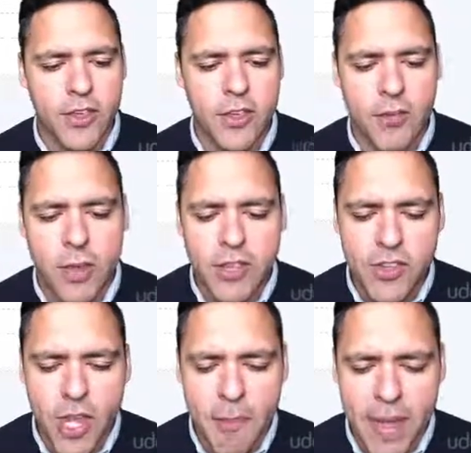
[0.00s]
So if we
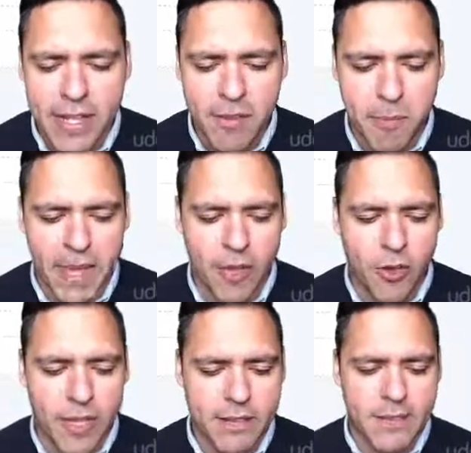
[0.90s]
just go back to
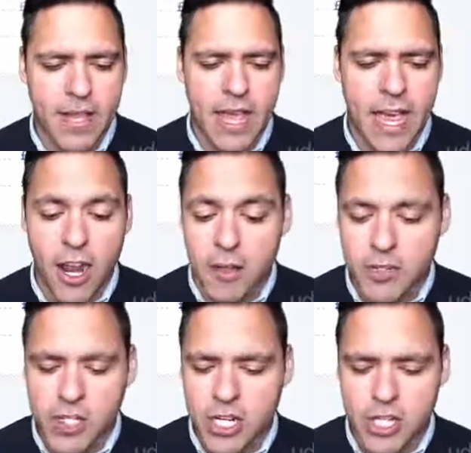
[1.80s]
Bitcoin, and I'm
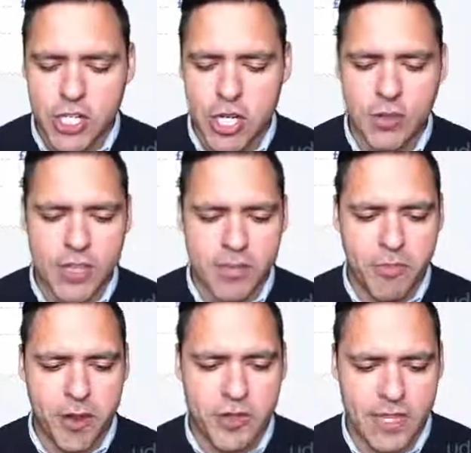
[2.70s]
just going to show you this
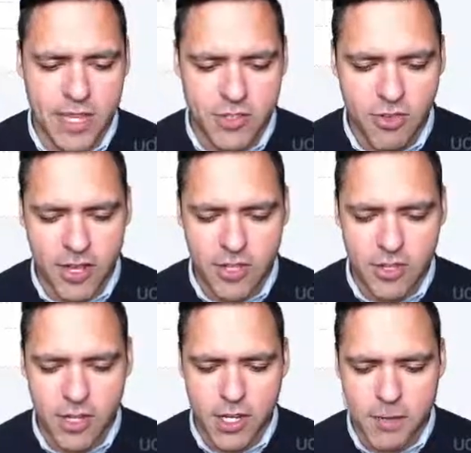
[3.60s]
process, right?
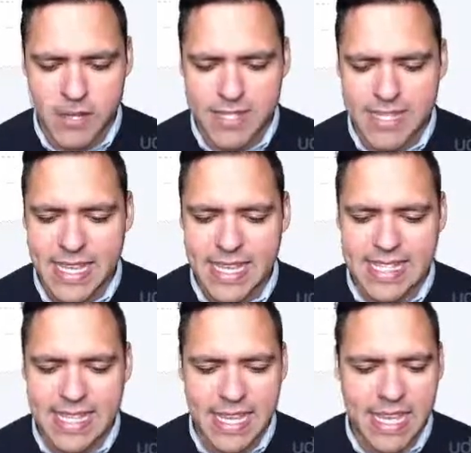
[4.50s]
So I'm going to put
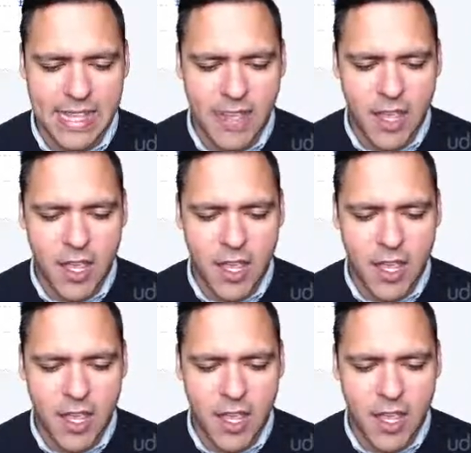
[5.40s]
£16,